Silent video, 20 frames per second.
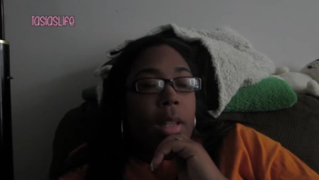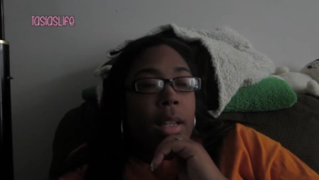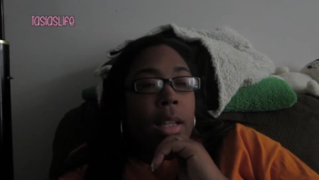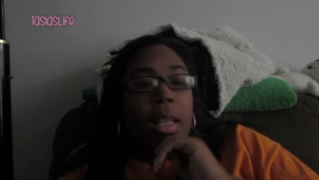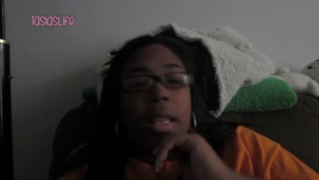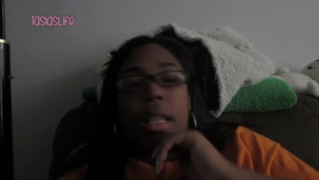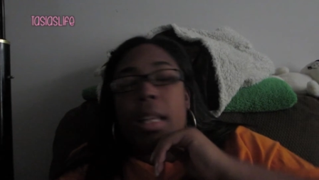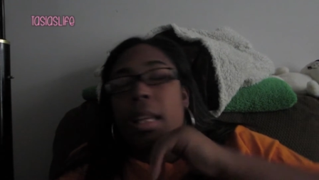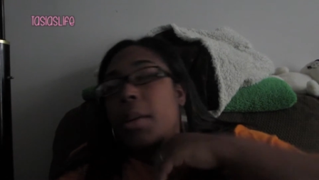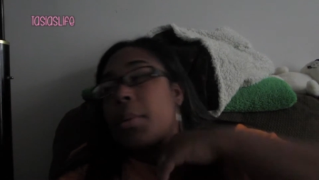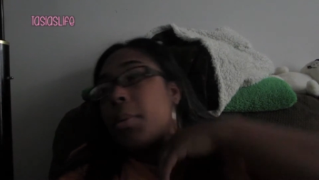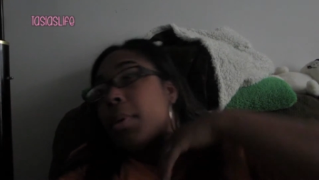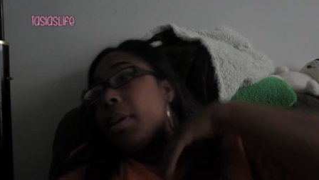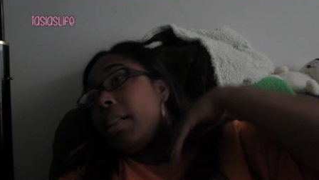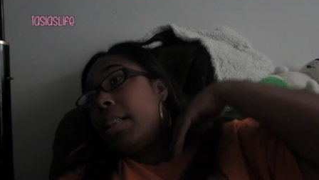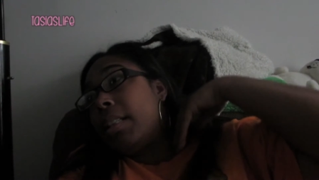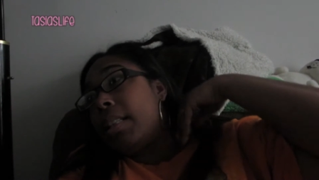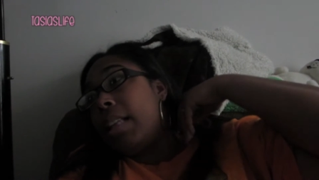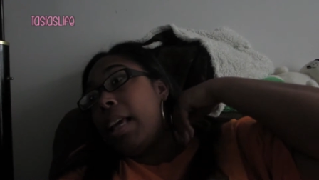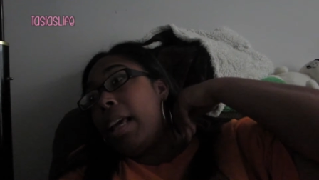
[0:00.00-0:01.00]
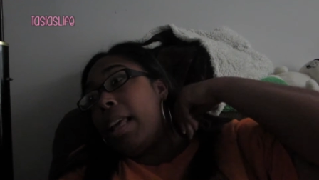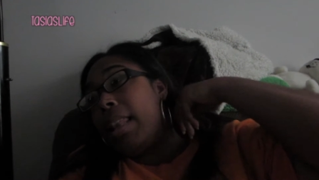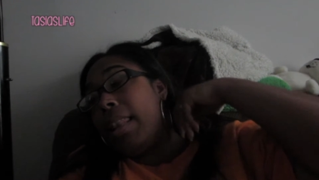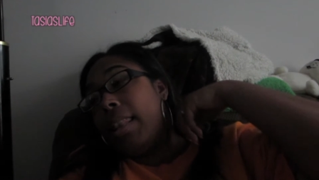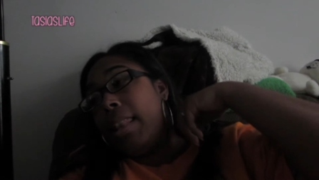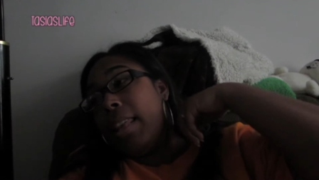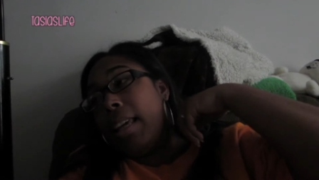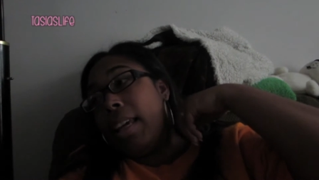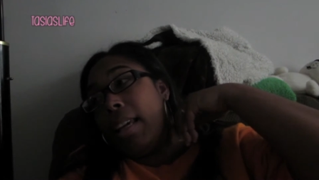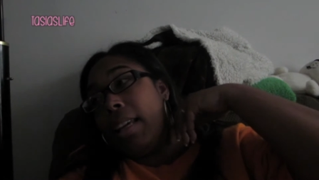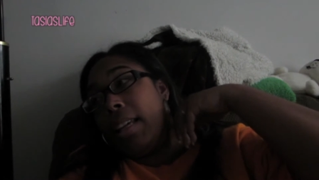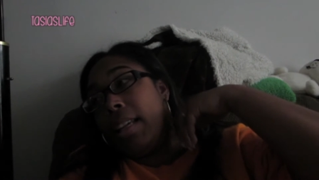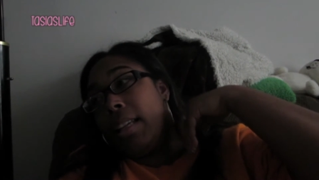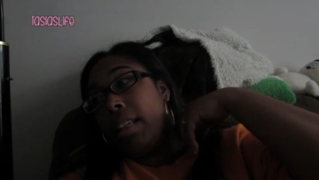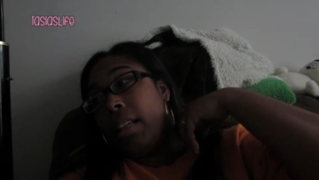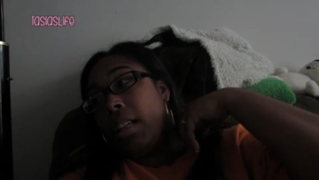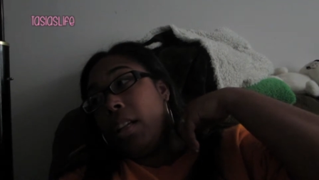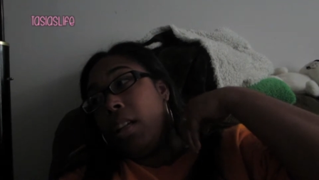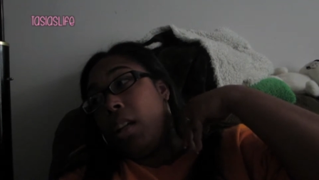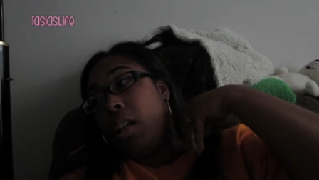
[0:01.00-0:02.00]
I think it was, and
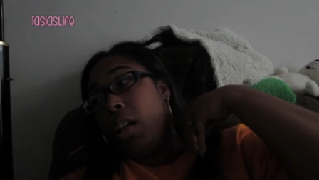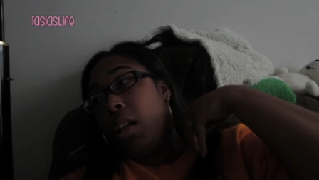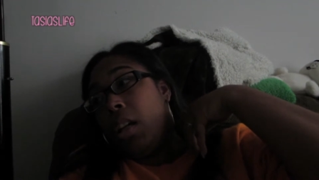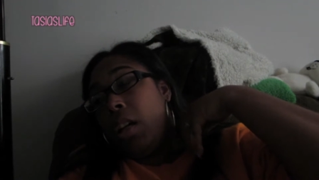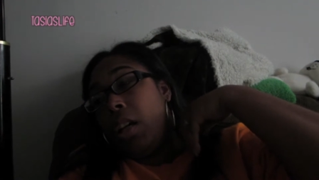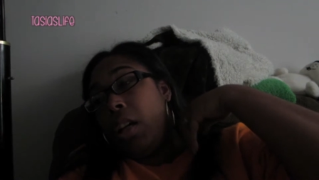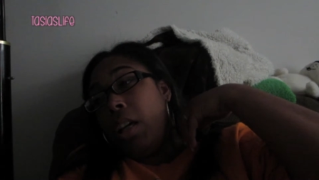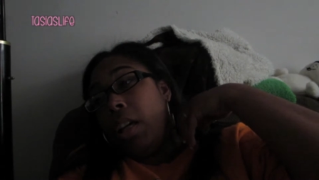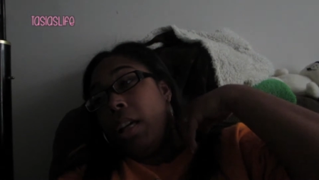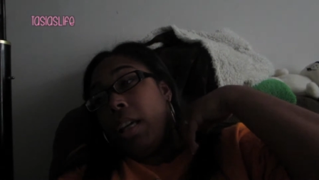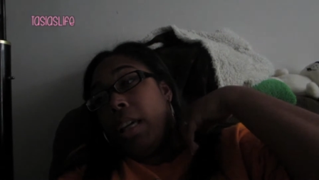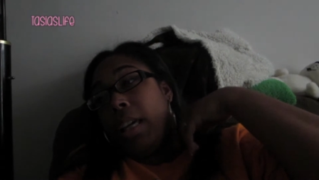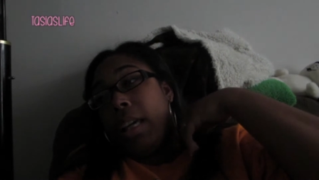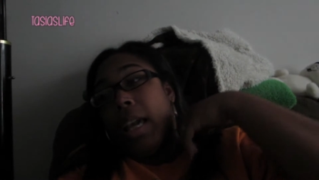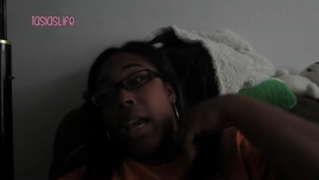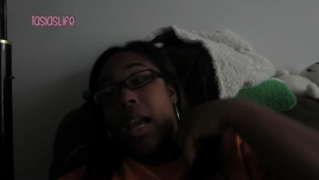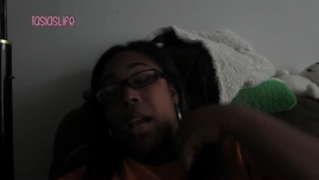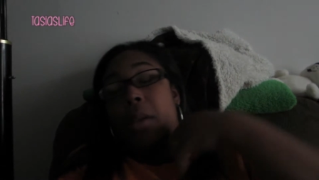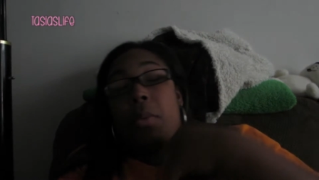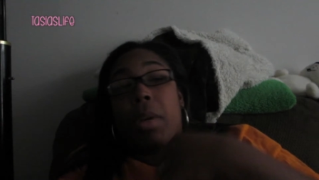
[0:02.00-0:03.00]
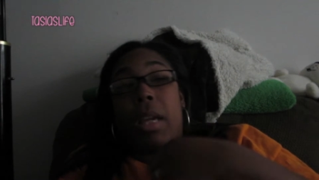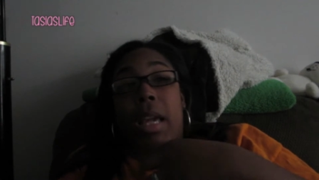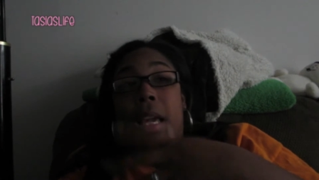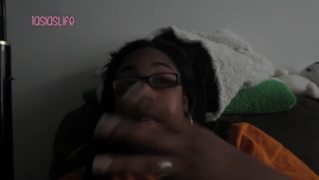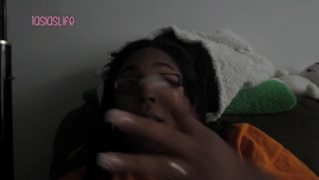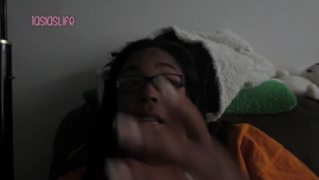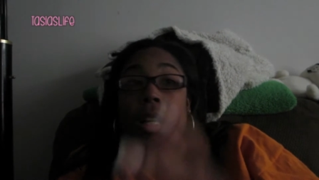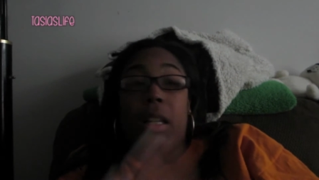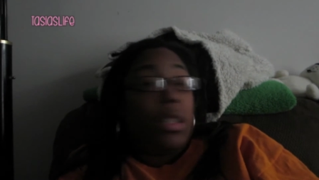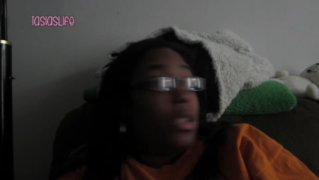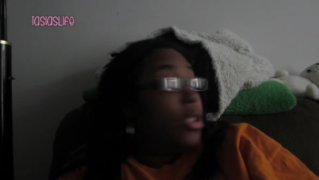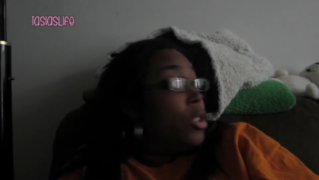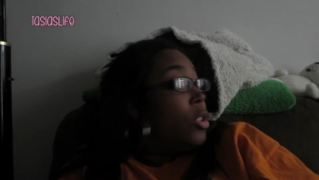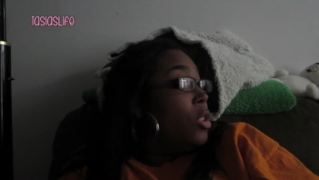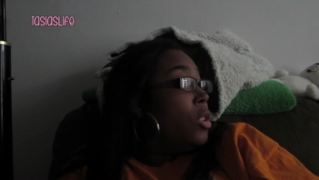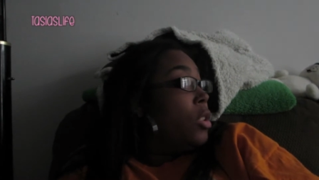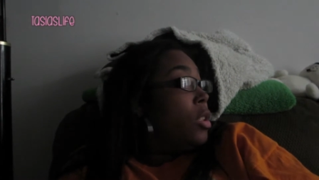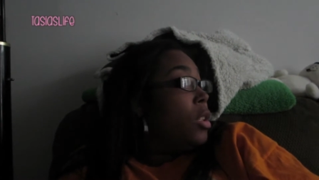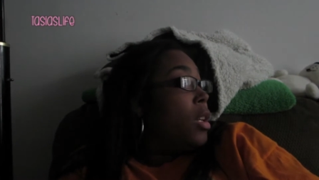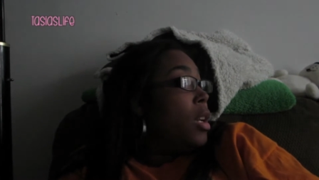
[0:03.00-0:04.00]
then we ate
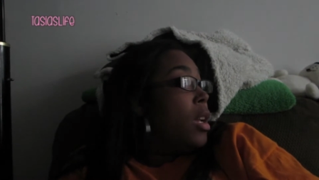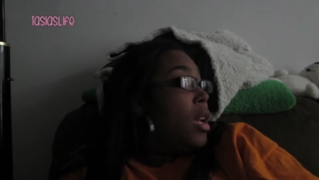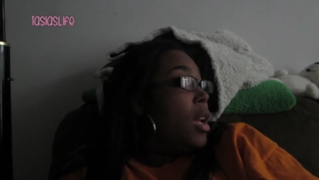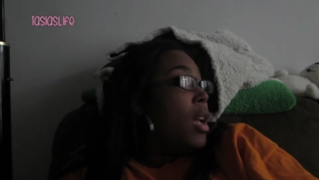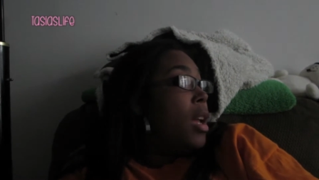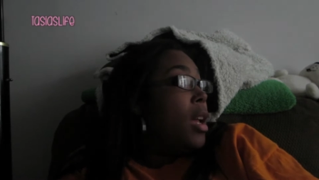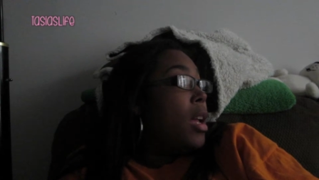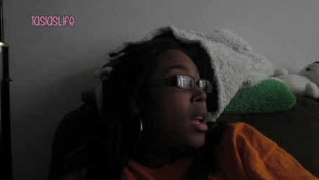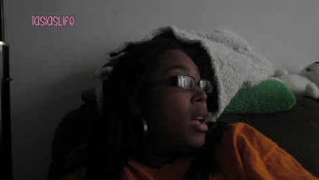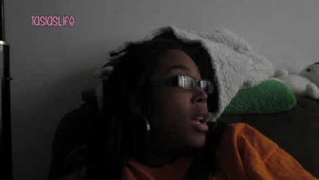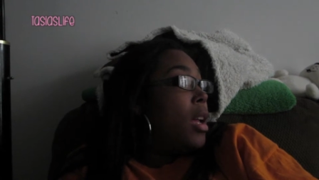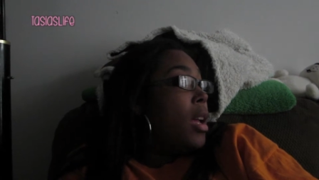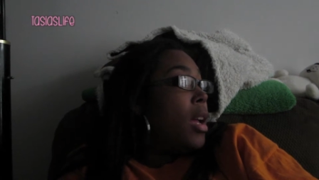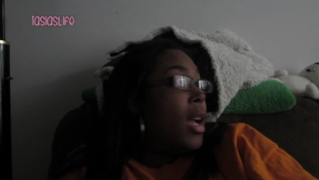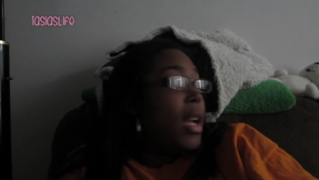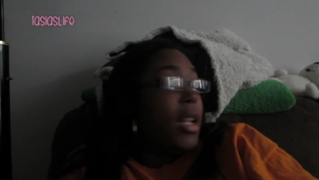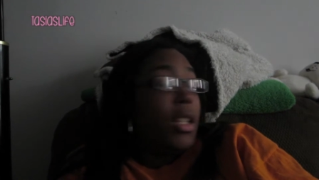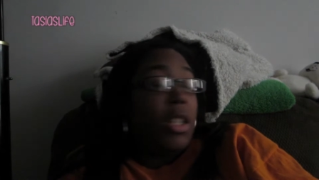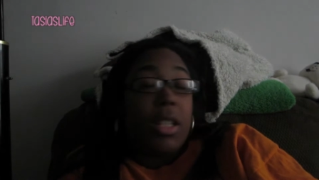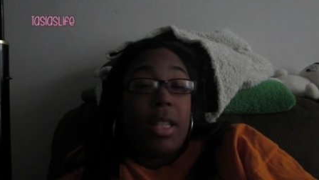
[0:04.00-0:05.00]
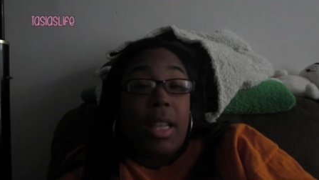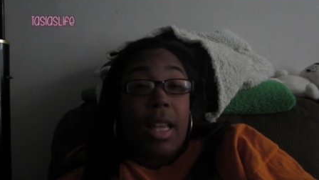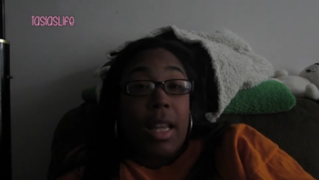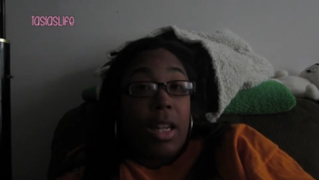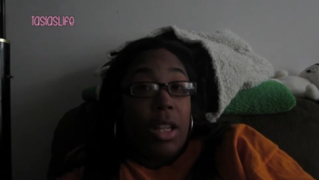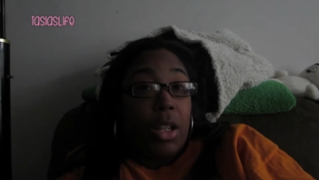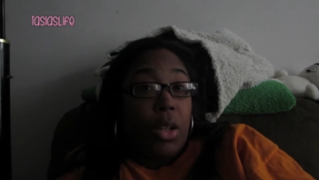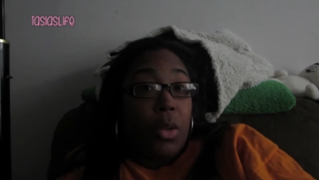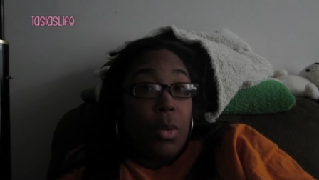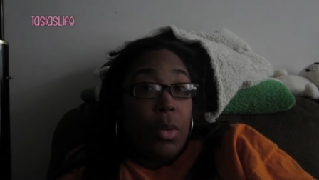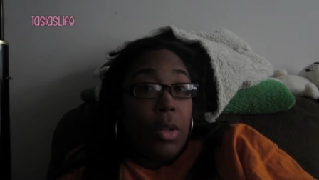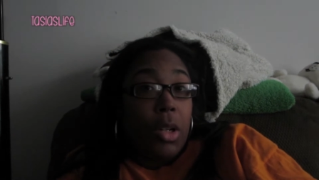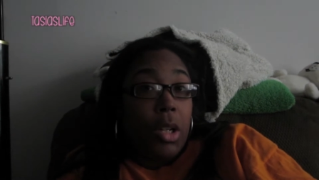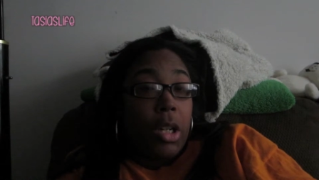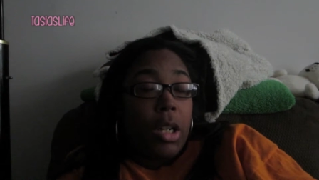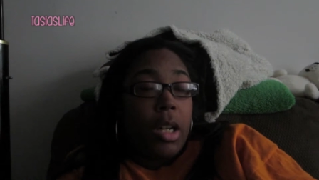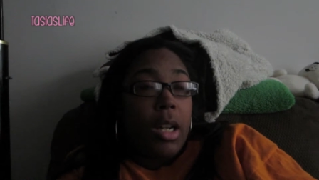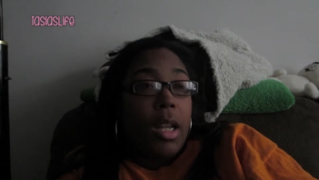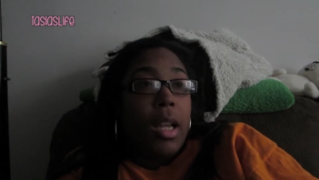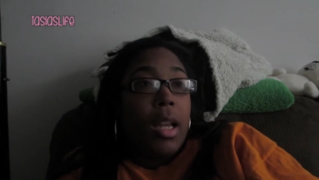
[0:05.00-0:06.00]
lunch. I just had a
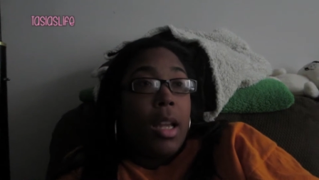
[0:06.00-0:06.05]
yogurt.